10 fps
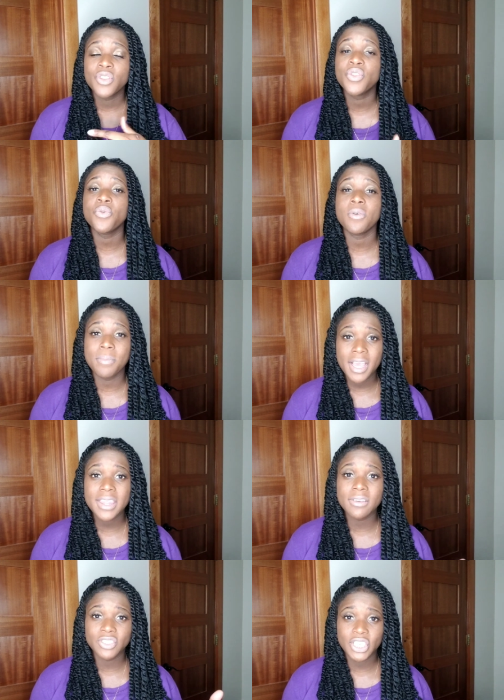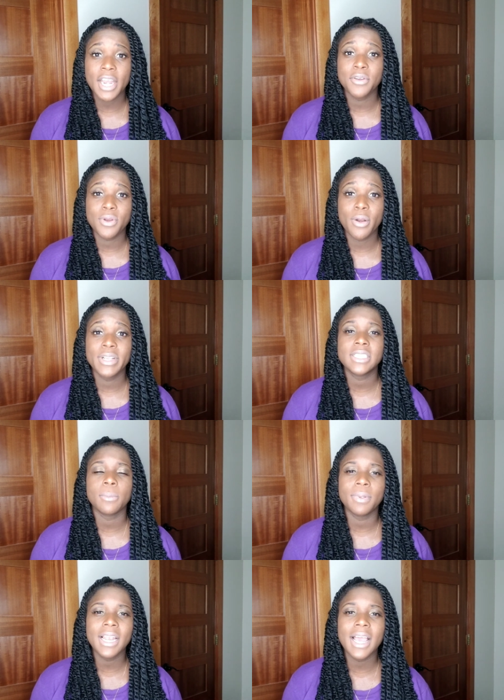through the month of January to
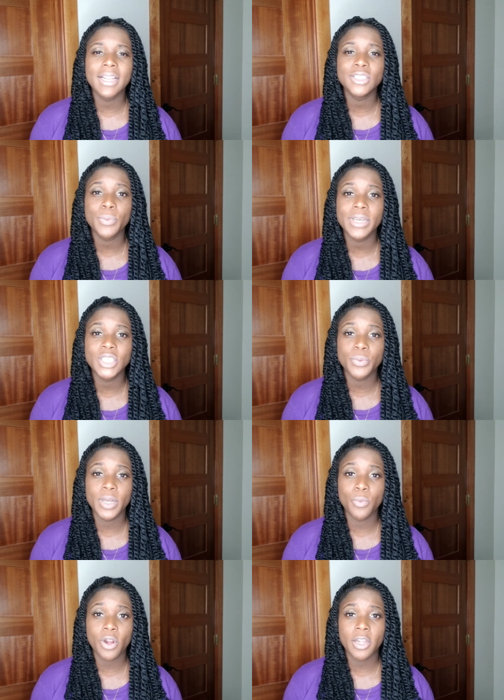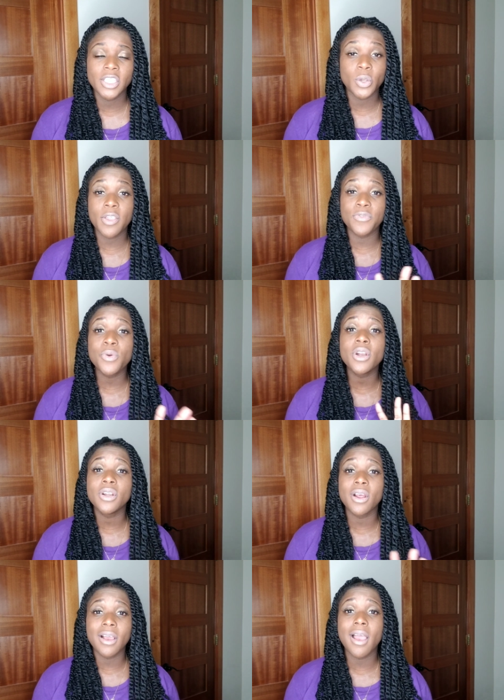plan twenty twenty-one. So if you are
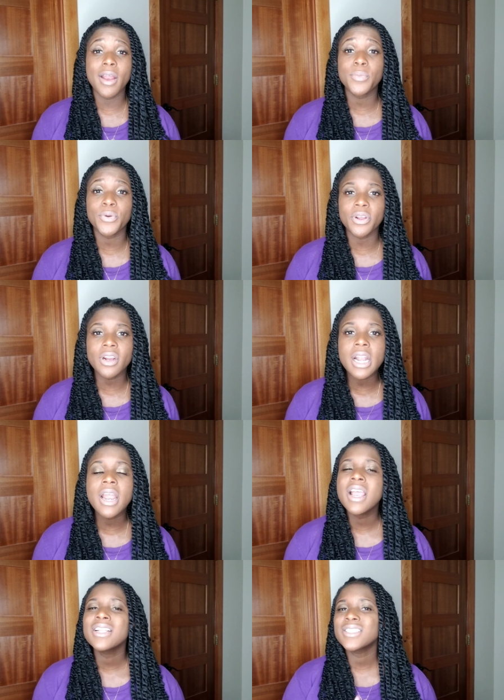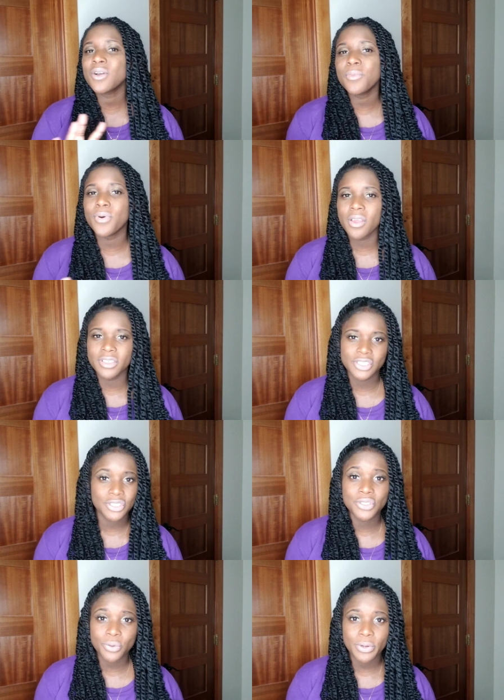not a hard worker, don't bother to
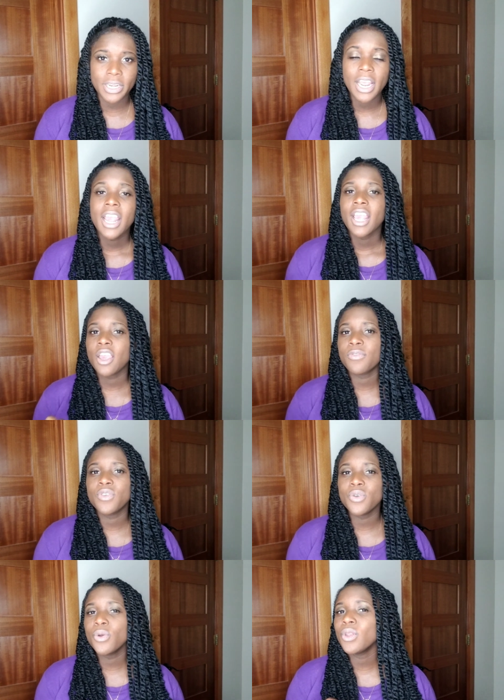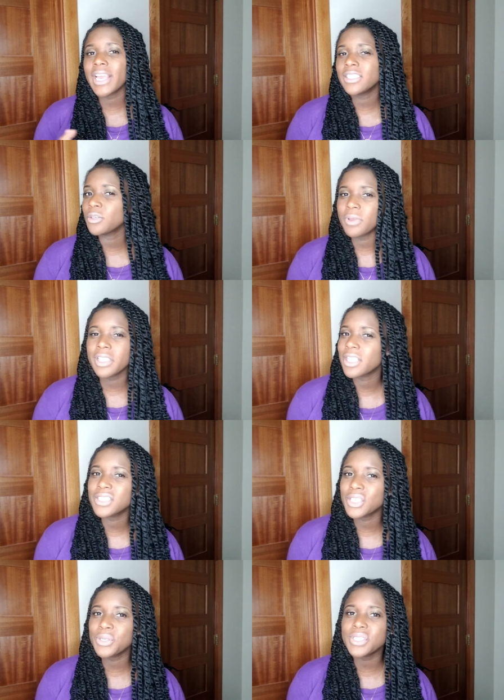join. If you like to make
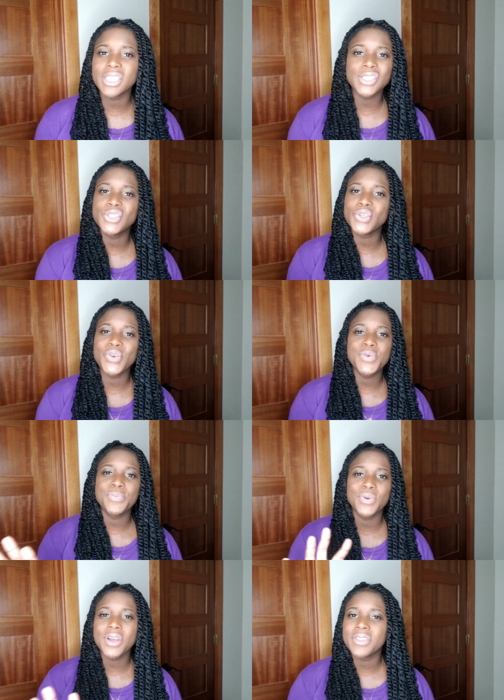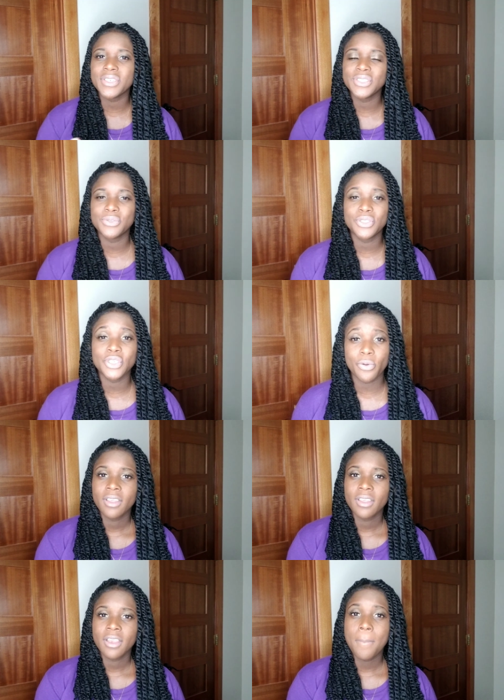excuses, don't bother to join.